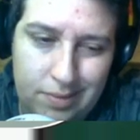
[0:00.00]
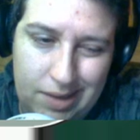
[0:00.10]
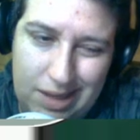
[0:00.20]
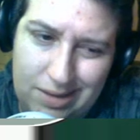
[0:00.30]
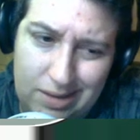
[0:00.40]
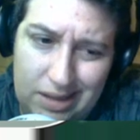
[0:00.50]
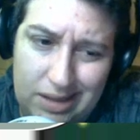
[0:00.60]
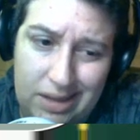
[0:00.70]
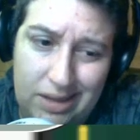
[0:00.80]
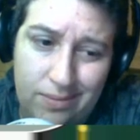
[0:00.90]
Thanks,
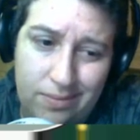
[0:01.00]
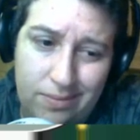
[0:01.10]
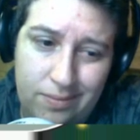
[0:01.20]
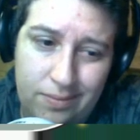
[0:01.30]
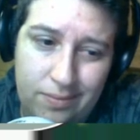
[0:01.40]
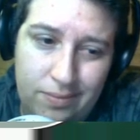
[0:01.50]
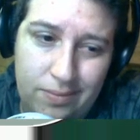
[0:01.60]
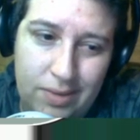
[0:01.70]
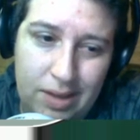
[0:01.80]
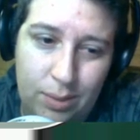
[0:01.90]
Dainty.
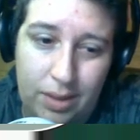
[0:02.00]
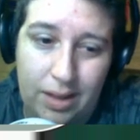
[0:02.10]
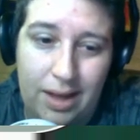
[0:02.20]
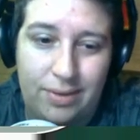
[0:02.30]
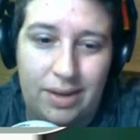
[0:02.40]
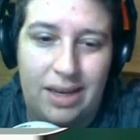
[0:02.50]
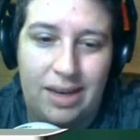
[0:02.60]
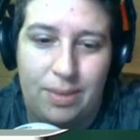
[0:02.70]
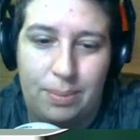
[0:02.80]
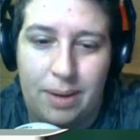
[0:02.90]
With a laugh, he
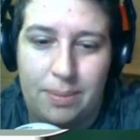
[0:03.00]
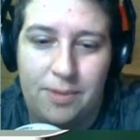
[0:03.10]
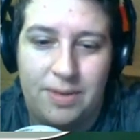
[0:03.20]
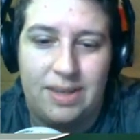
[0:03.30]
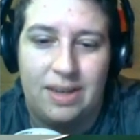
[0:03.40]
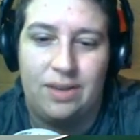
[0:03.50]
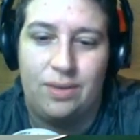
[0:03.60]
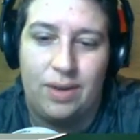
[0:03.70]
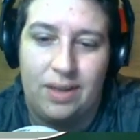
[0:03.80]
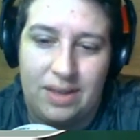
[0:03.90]
gave the palm of his hand a
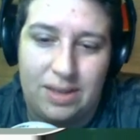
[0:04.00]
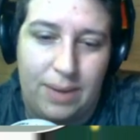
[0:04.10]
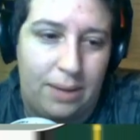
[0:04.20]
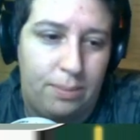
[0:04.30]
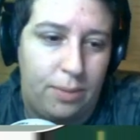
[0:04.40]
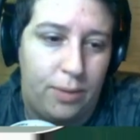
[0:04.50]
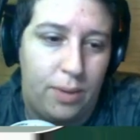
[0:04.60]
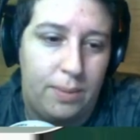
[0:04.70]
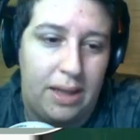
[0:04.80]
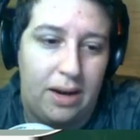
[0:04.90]
friendly smack,
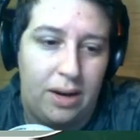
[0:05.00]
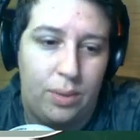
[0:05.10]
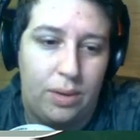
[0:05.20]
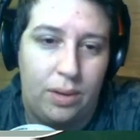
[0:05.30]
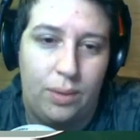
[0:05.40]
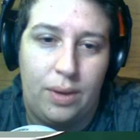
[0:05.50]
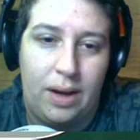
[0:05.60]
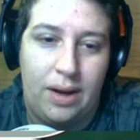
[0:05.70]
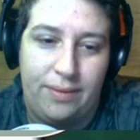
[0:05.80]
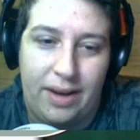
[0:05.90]
performing an awkward low
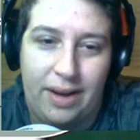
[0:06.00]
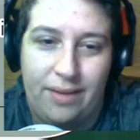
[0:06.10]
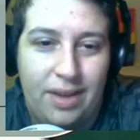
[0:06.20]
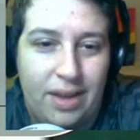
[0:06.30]
high five.